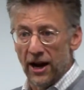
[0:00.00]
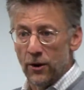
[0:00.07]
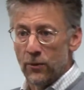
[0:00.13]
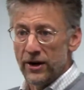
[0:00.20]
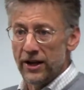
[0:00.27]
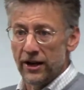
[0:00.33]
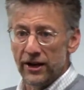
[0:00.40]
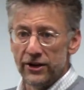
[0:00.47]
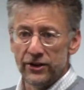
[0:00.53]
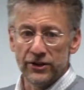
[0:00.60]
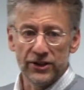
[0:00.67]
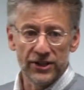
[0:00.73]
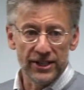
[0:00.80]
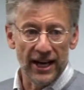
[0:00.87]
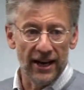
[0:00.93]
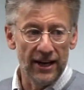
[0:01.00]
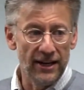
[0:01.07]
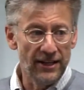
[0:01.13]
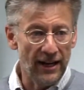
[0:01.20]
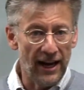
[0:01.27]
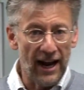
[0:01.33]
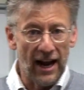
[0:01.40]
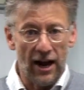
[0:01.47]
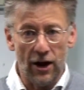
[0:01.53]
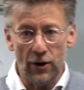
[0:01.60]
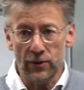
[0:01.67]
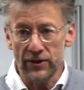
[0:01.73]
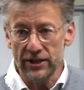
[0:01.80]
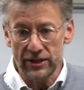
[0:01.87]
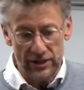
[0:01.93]
I want to understand
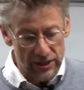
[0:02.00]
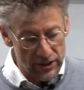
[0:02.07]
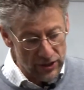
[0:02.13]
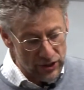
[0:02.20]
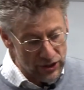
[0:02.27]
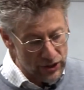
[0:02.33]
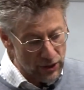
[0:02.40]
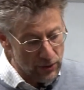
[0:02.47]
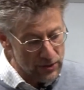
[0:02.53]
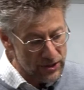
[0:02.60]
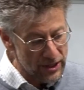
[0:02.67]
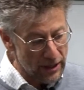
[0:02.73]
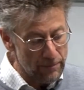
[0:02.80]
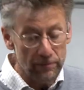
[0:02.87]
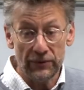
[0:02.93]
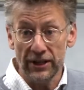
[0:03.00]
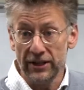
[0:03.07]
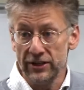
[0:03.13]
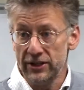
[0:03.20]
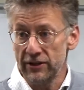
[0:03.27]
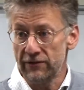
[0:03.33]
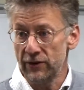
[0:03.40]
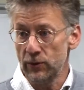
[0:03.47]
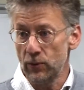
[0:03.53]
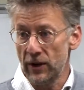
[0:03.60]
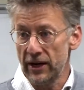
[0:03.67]
how this shows up in different